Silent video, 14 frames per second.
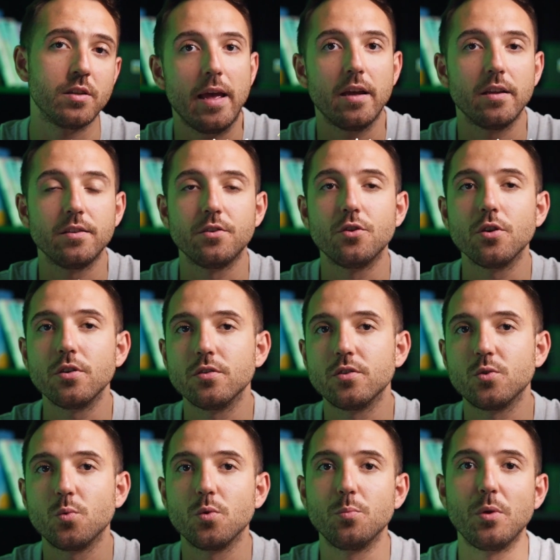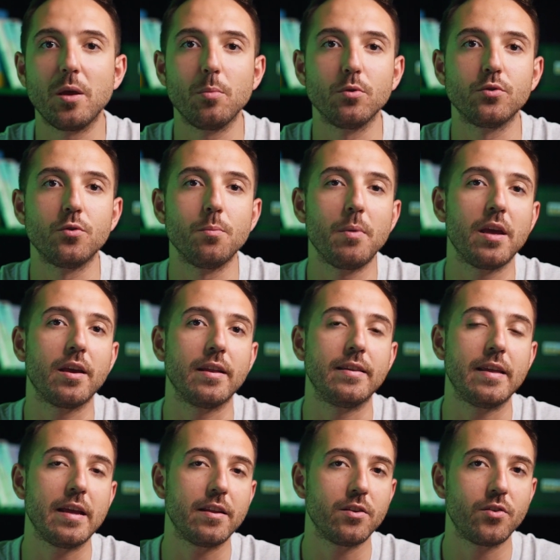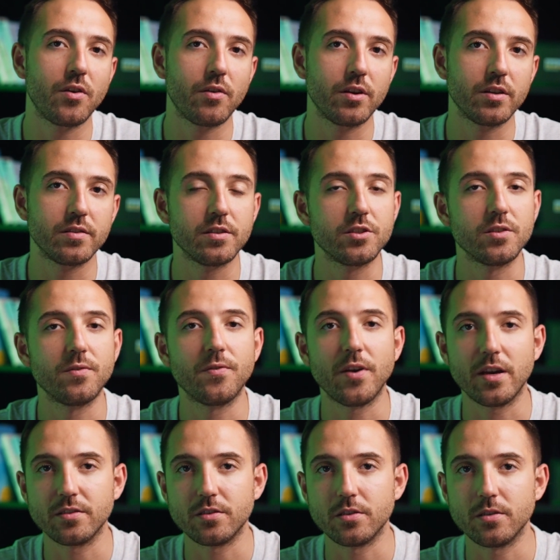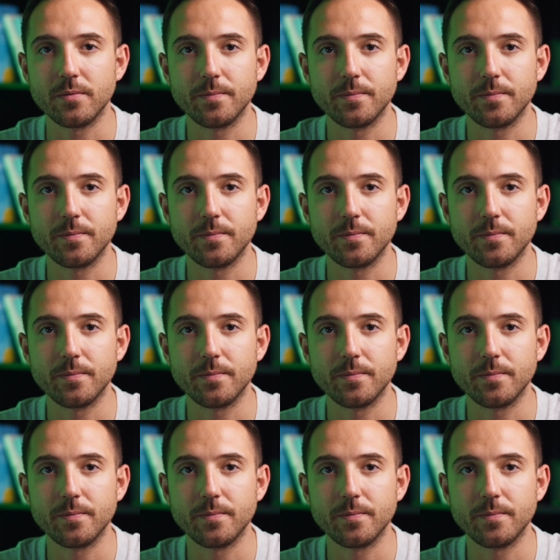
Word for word: and your users would be able to make a data-driven decision faster.